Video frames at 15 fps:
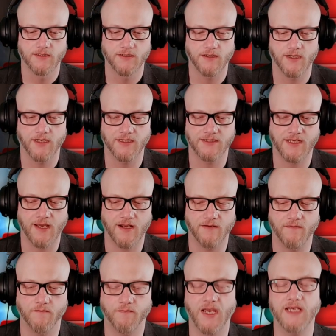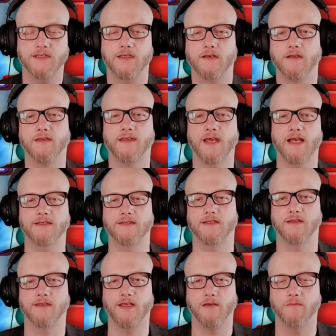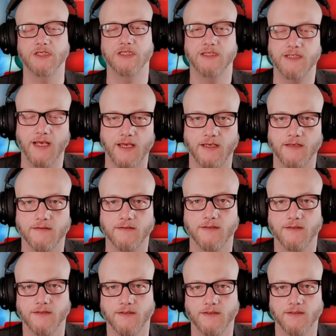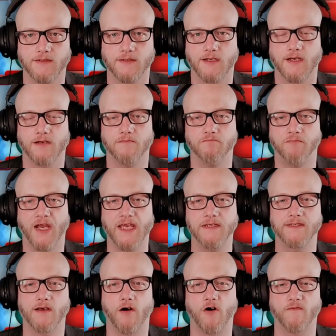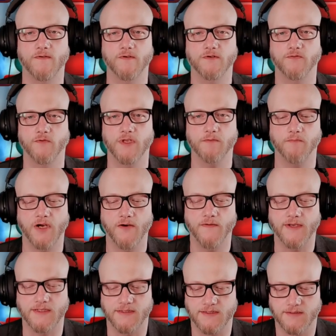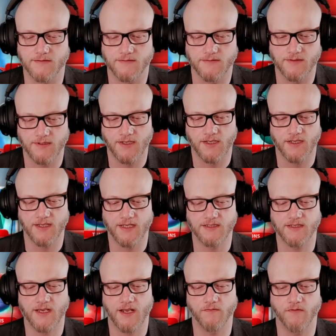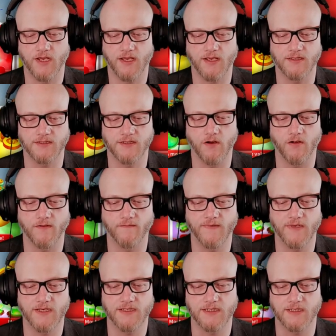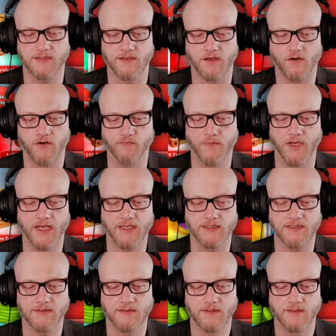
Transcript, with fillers: It's kind of basically that's the theme of today. Base offers with a bonus. That's kind of what, and because all of this is all base.